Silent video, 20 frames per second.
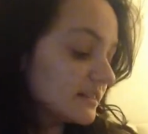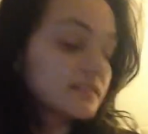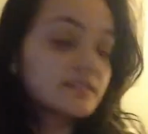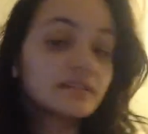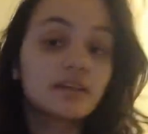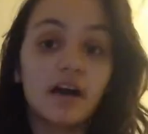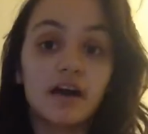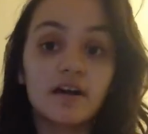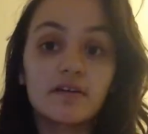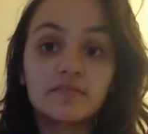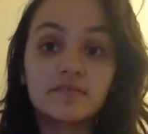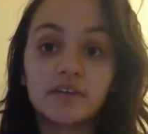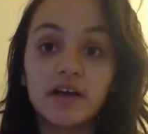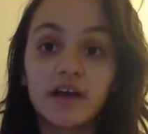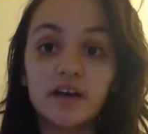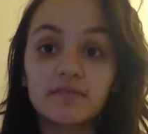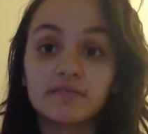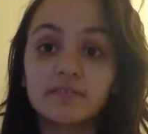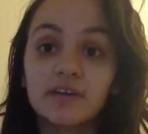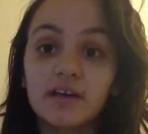love,
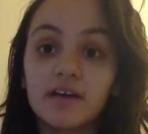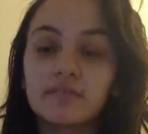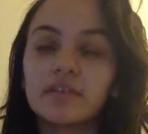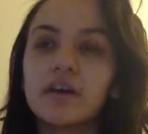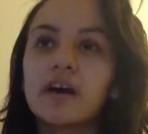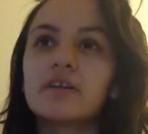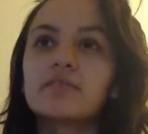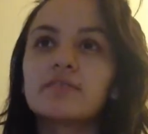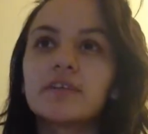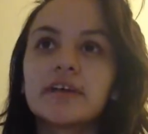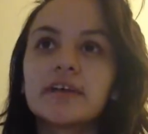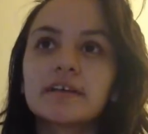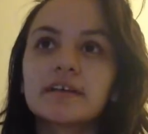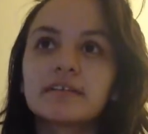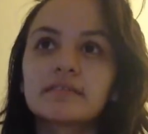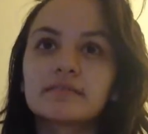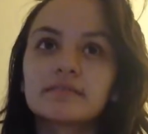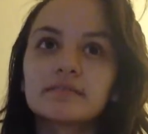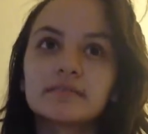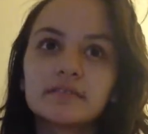love, love, love,
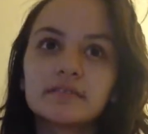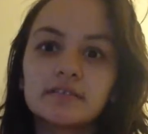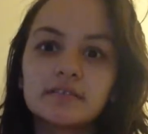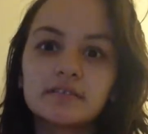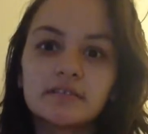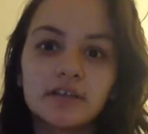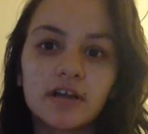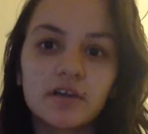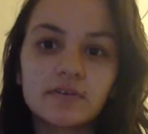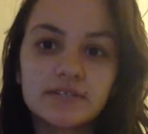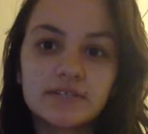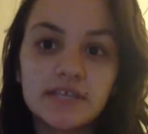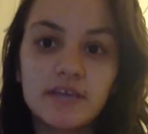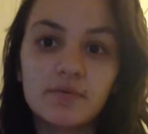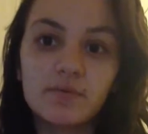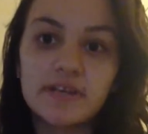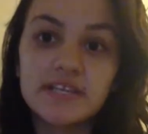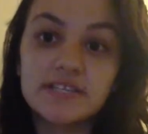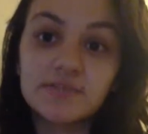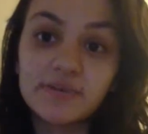like, you know,
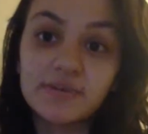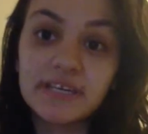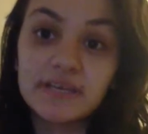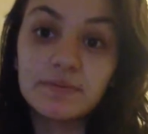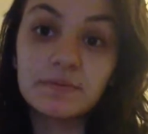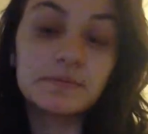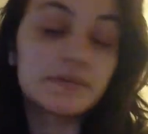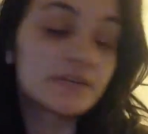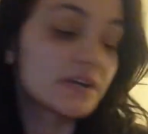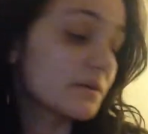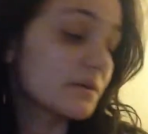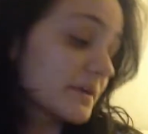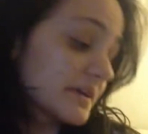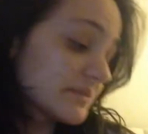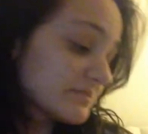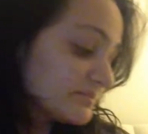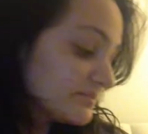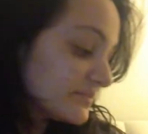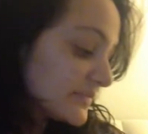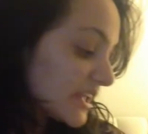it's what keeps me
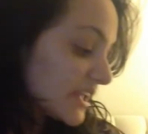going.